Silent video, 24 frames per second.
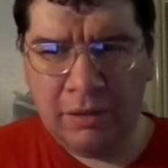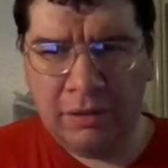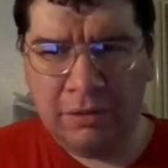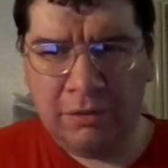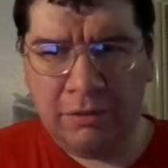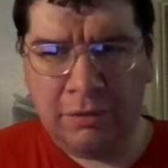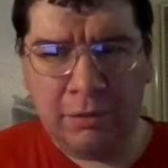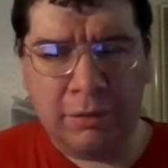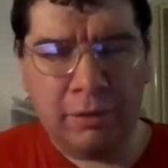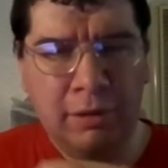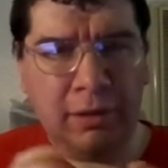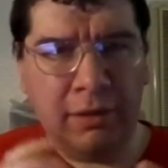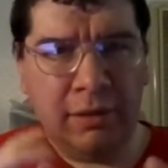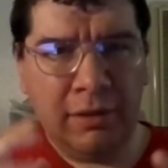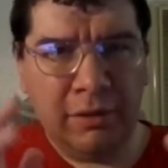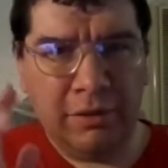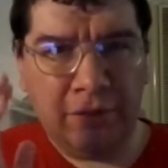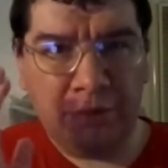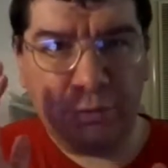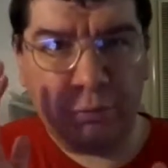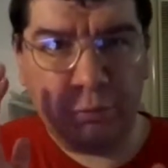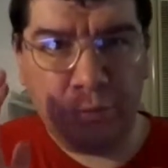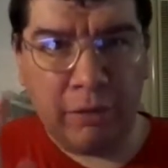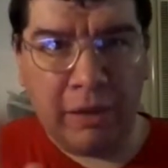
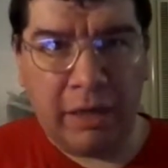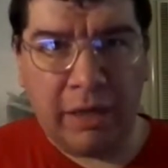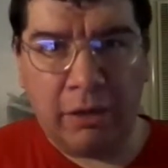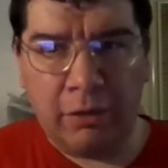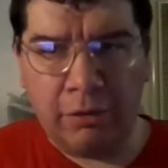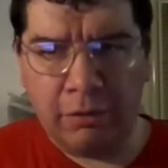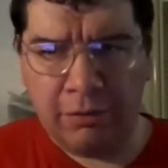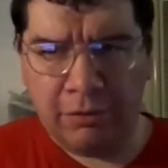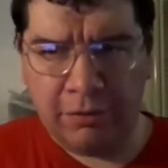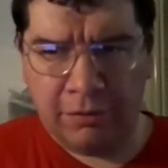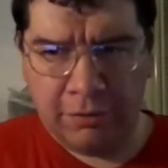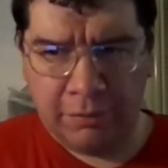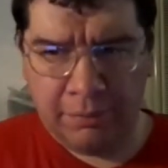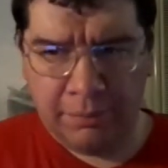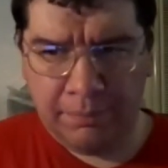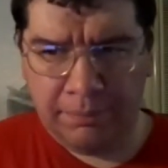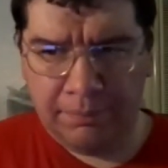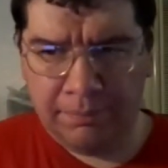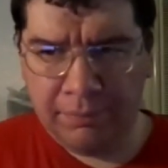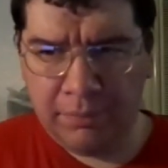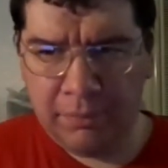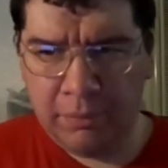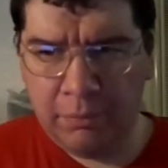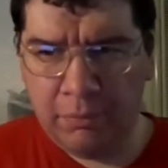circuitous route,
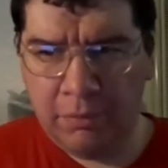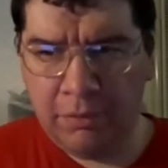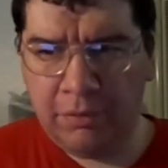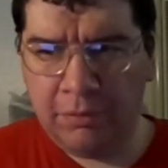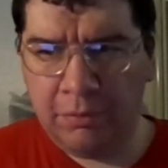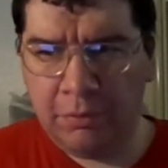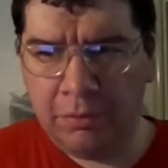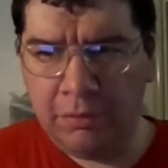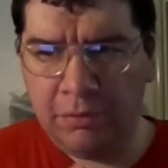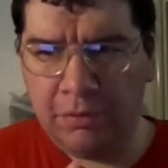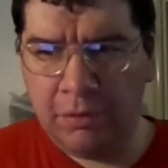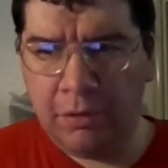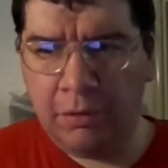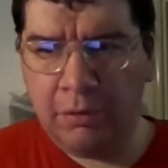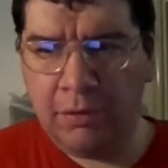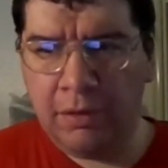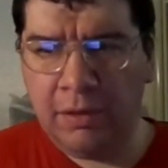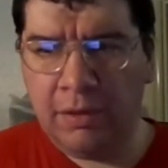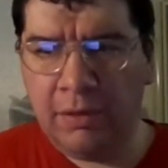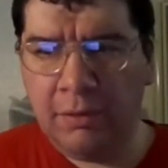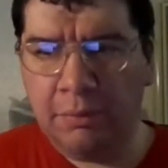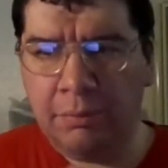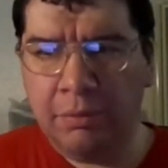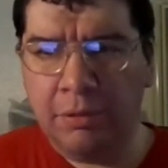which
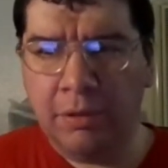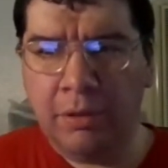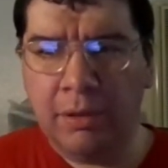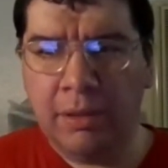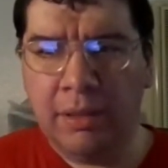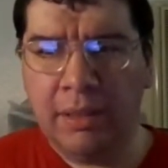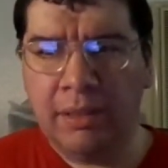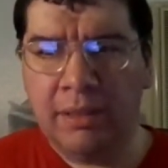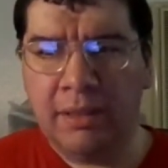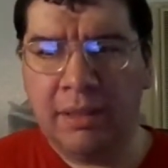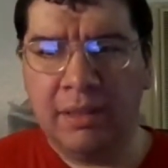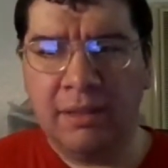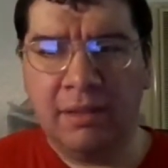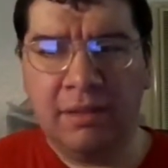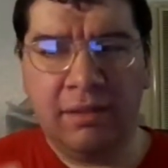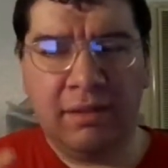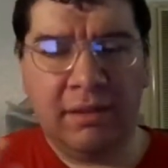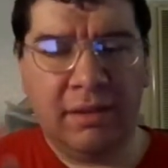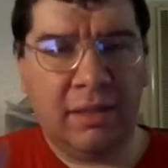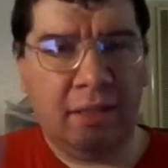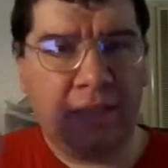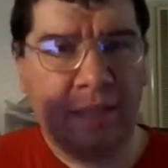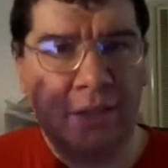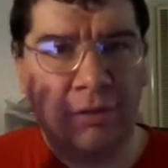resulted in the party that
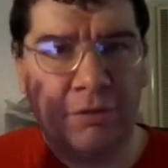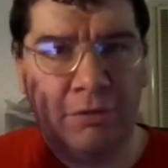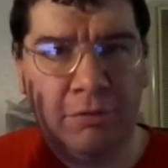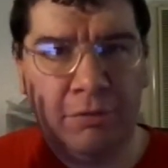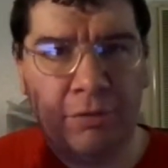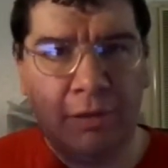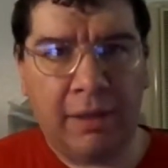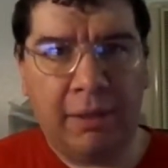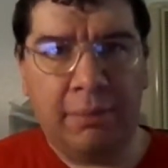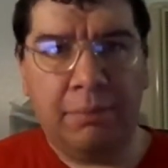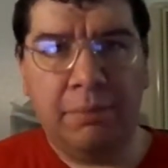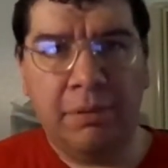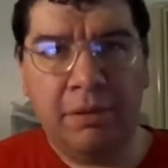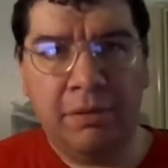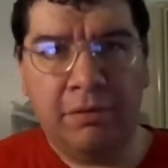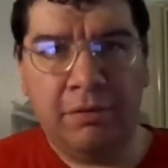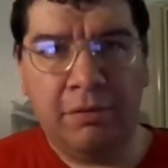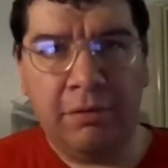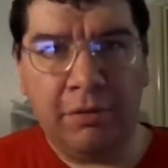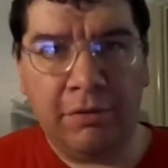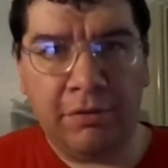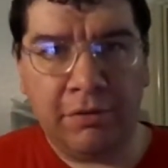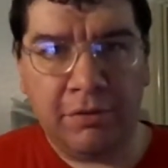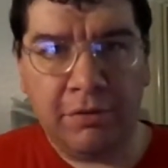got trapped
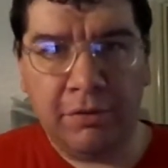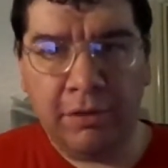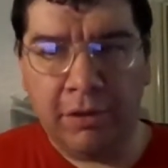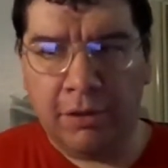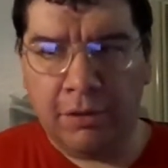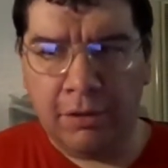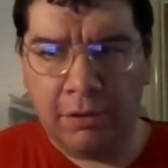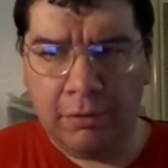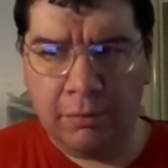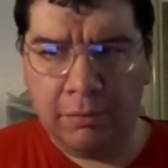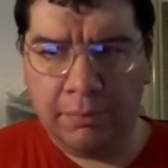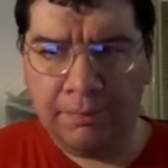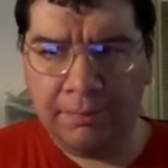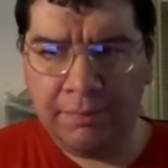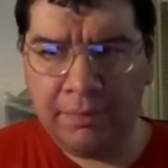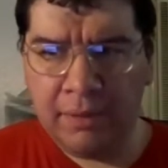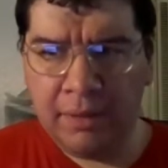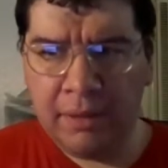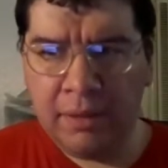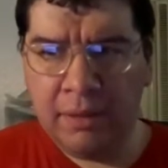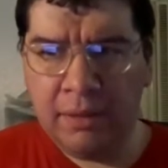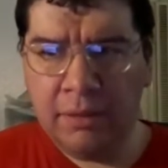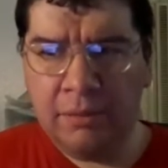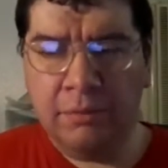into the snow
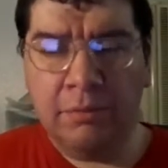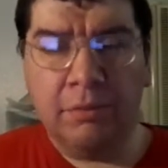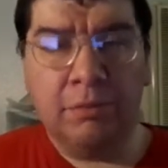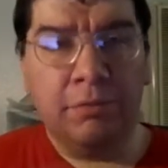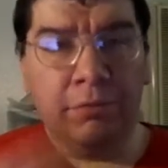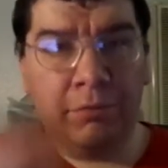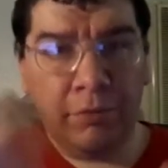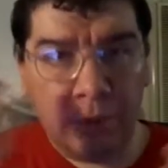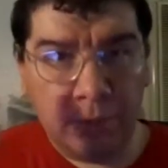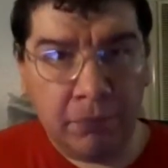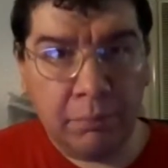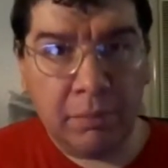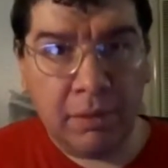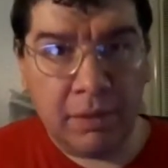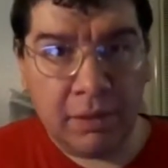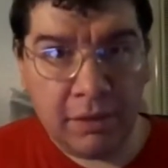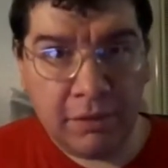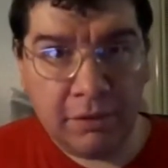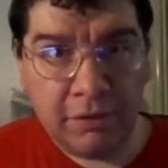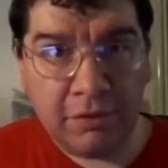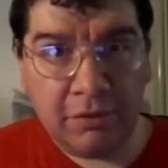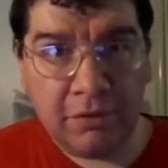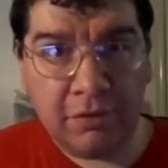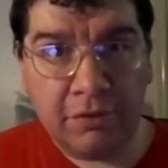for 3
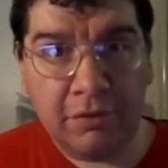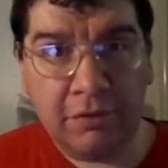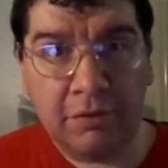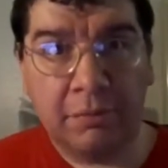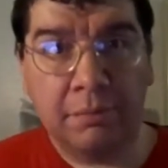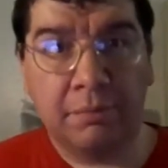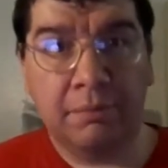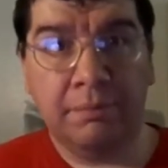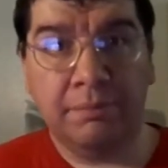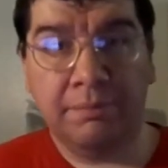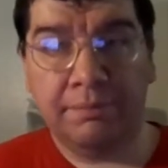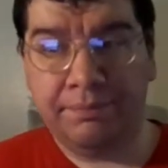months.